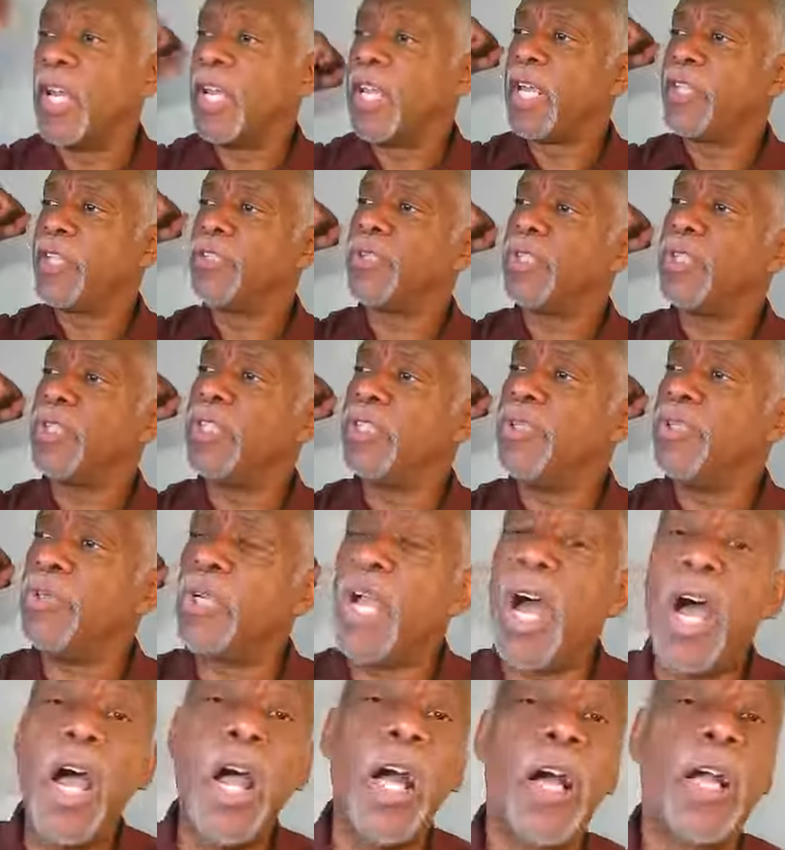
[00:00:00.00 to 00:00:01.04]
and you get a new
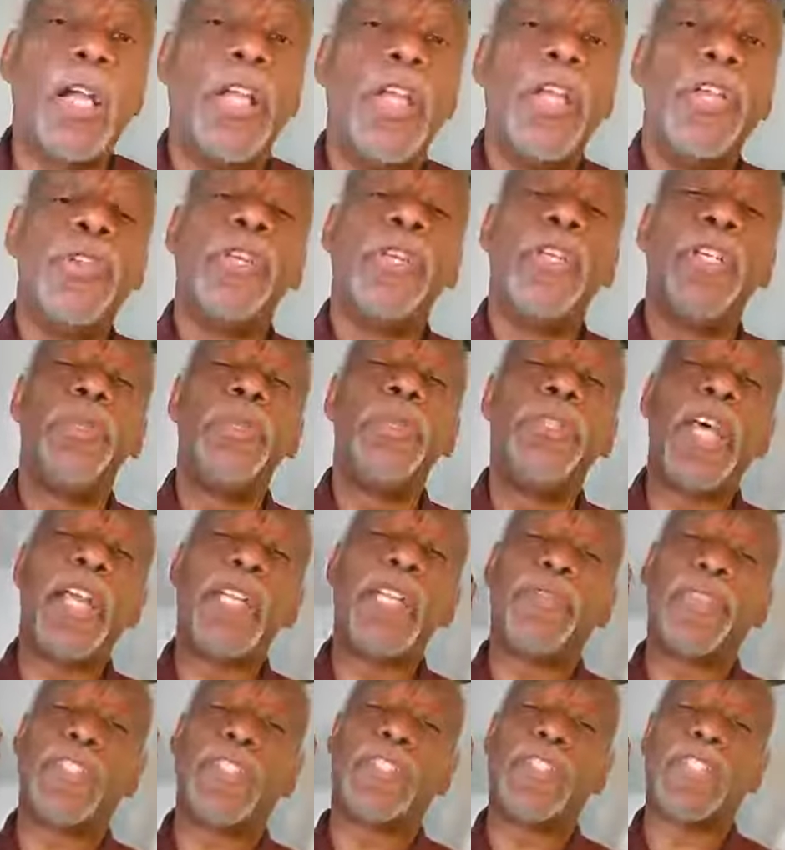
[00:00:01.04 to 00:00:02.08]
car, you get a new
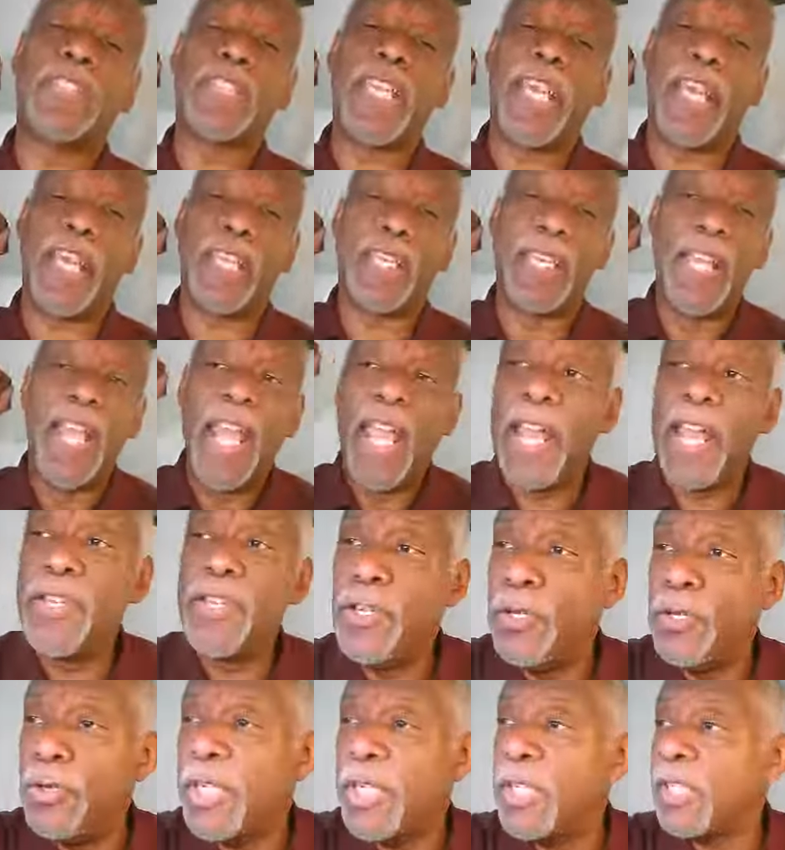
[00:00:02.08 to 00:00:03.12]
television set, and
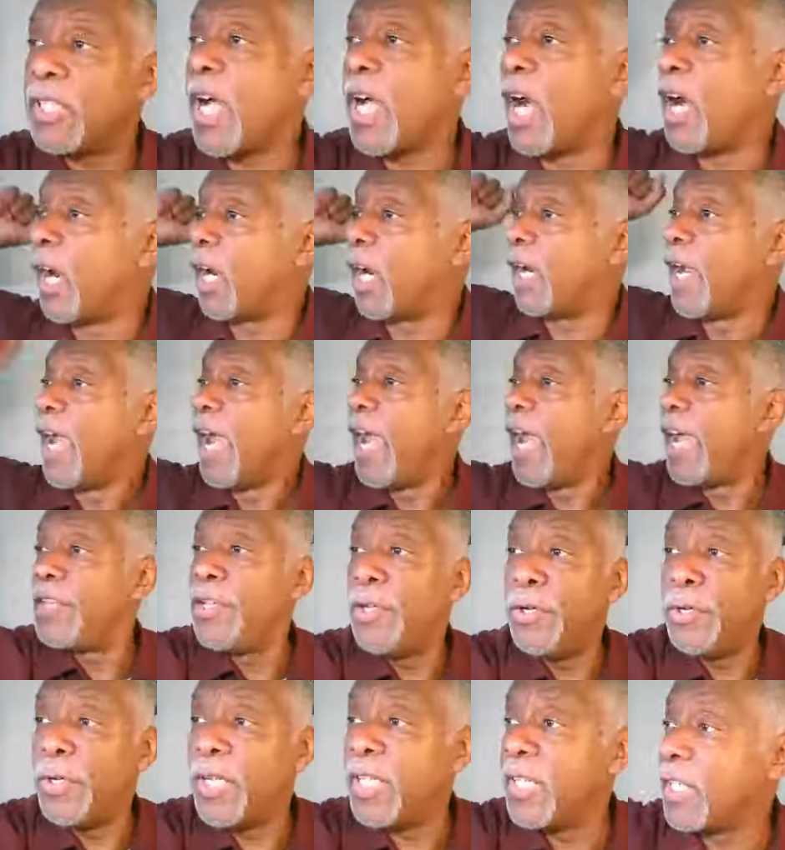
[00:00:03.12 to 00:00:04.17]
you get a car, and
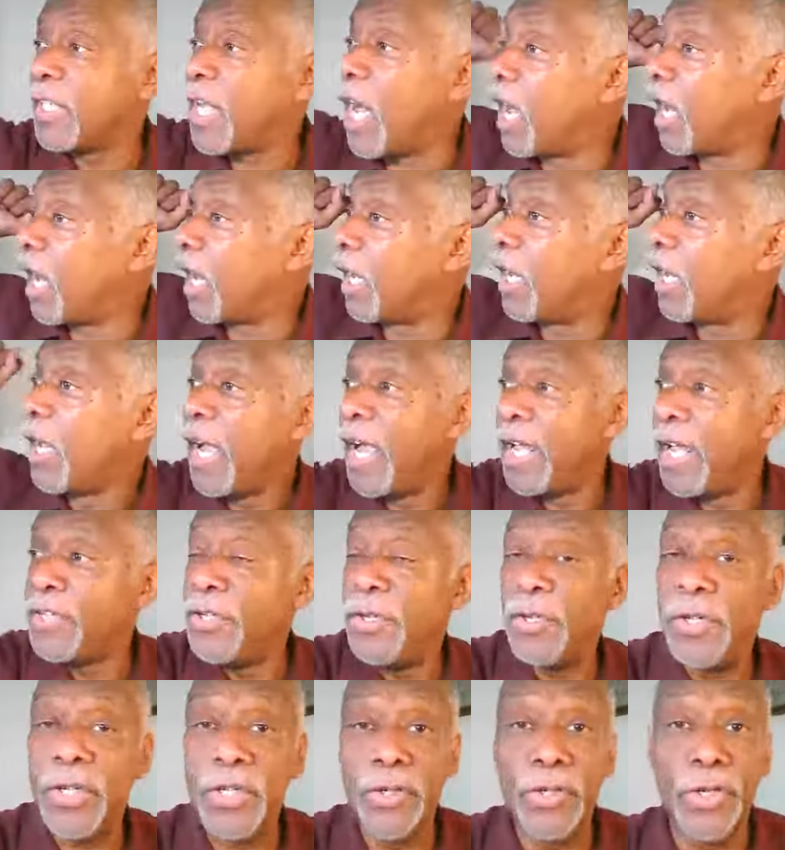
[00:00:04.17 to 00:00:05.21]
you get a car, and
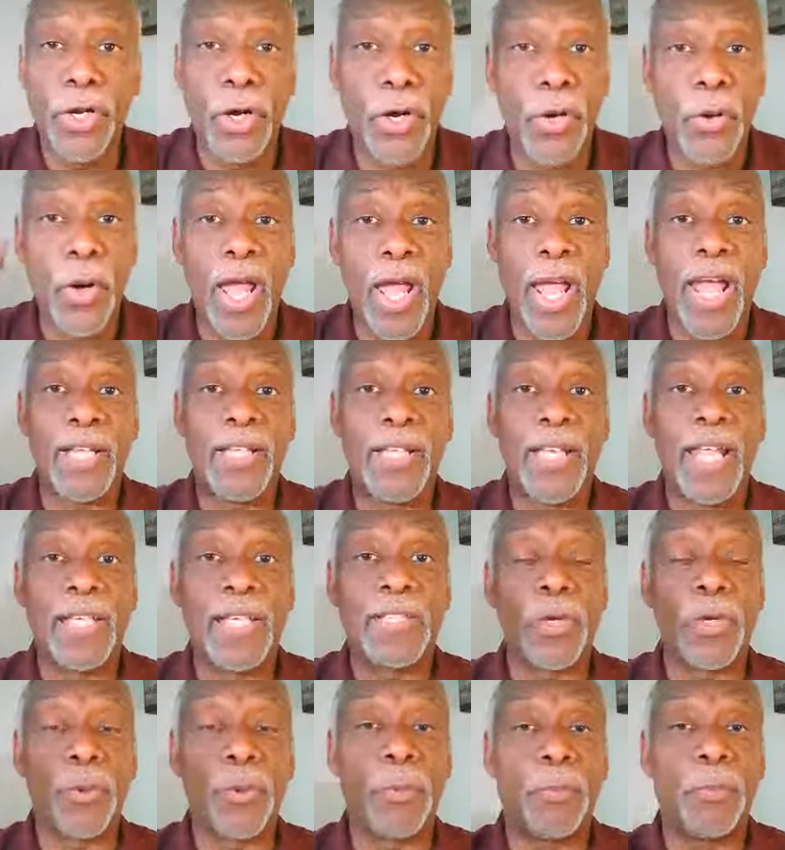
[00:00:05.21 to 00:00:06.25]
you know, and
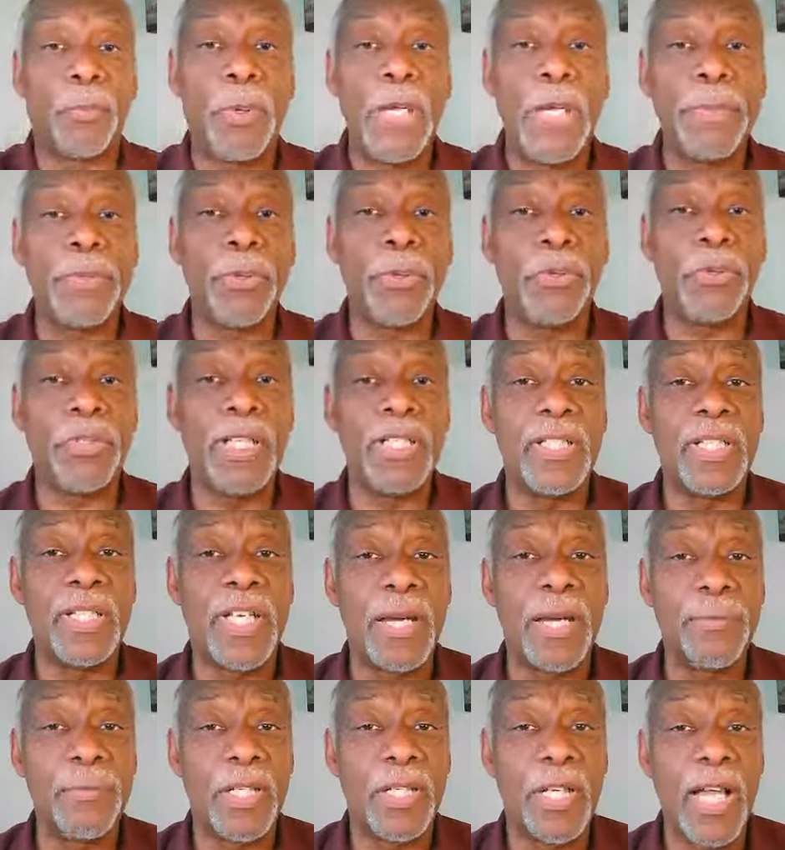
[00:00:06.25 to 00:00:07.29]
so people tend to
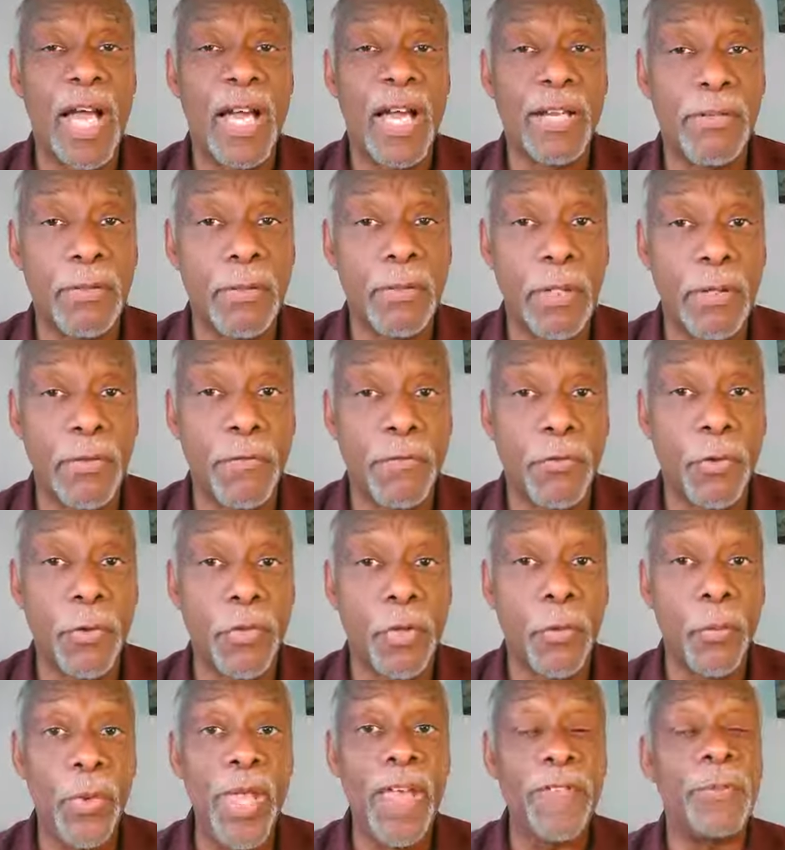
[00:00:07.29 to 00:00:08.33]
come to God for,
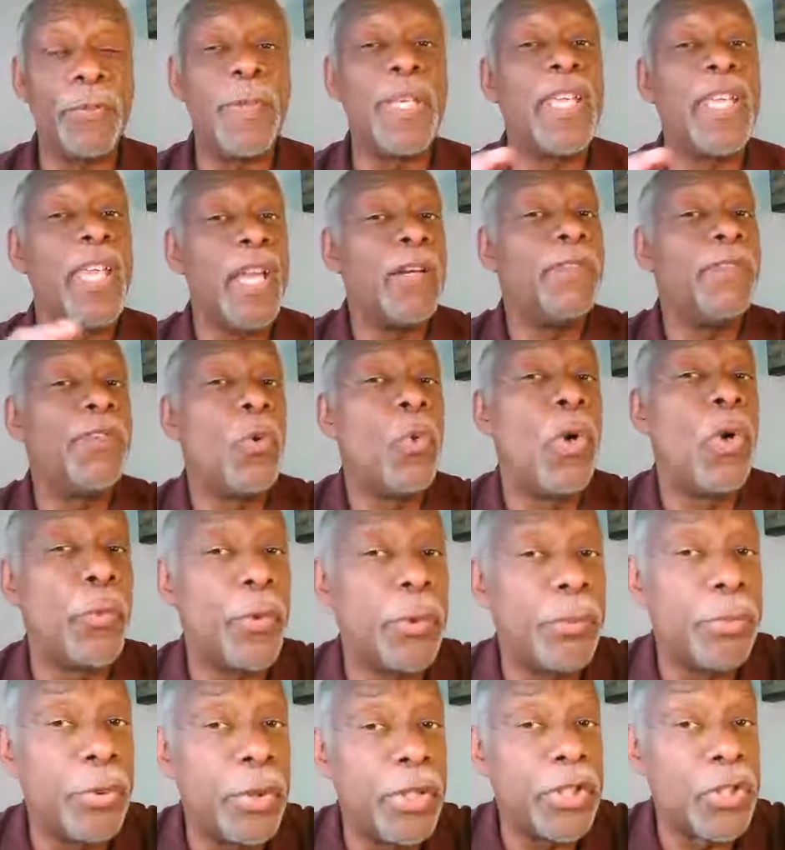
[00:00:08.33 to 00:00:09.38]
we have to be careful what we're
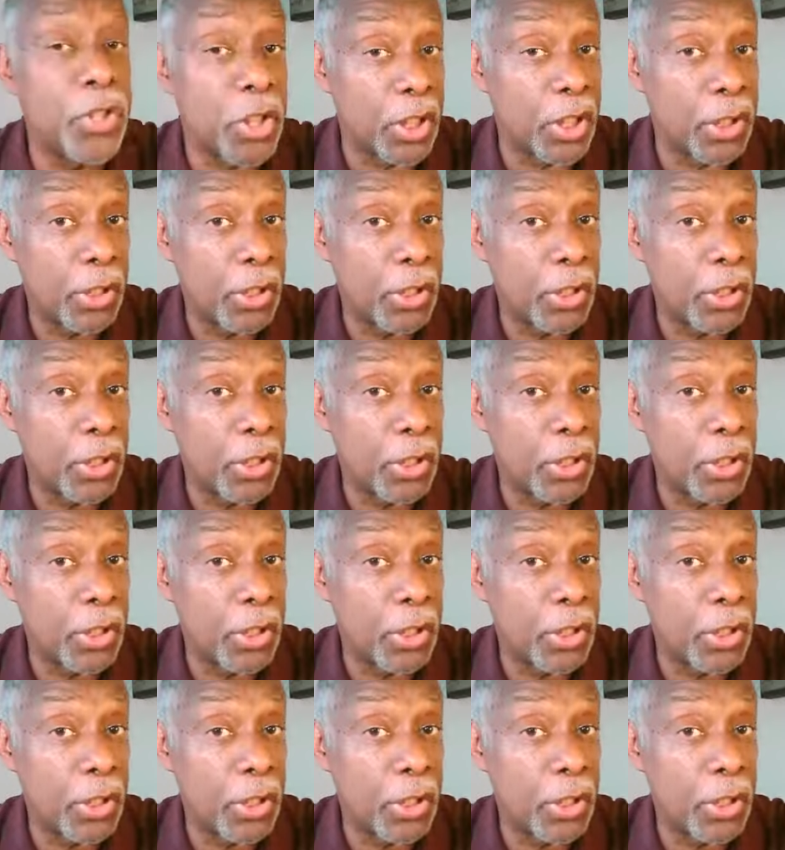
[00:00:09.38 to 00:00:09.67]
preaching,